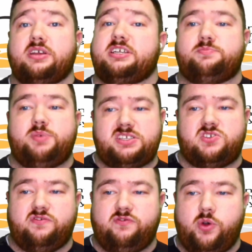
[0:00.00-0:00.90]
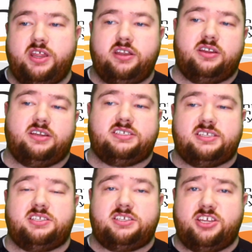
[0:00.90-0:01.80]
it's best to avoid it and
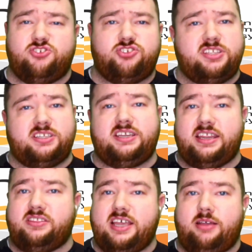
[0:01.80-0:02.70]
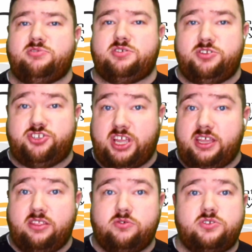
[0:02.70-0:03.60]
instead schedule designated times to be
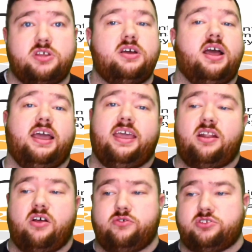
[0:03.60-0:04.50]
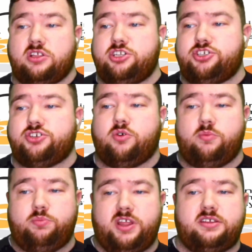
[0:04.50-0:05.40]
checking those, again on those lunch or
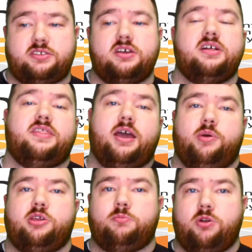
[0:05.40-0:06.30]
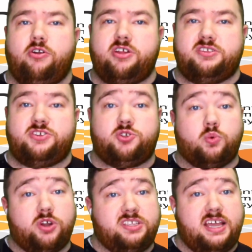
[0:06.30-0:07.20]
breaks. That way you can prioritize your
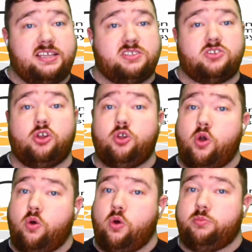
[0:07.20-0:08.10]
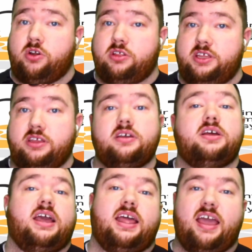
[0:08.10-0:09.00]
work tasks, go home early,
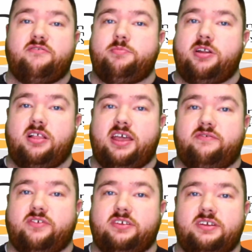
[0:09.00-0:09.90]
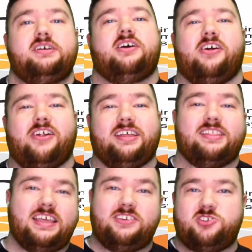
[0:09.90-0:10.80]
and have a better life. Alright,
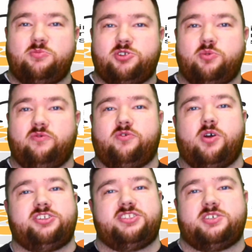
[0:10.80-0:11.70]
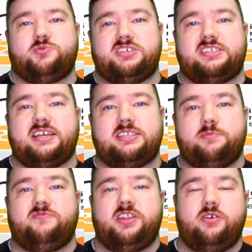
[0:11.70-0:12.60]
thank you so much for watching this week's Tech
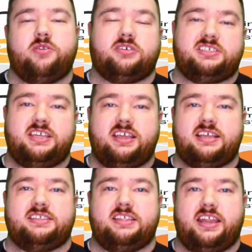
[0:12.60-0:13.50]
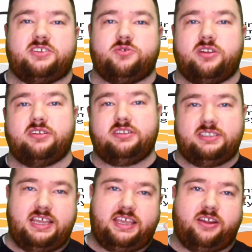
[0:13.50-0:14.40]
Tip video, and I'll see you guys in the next one.
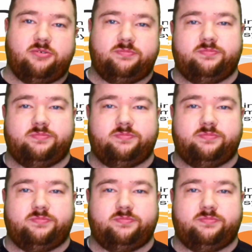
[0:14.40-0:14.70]
Take care.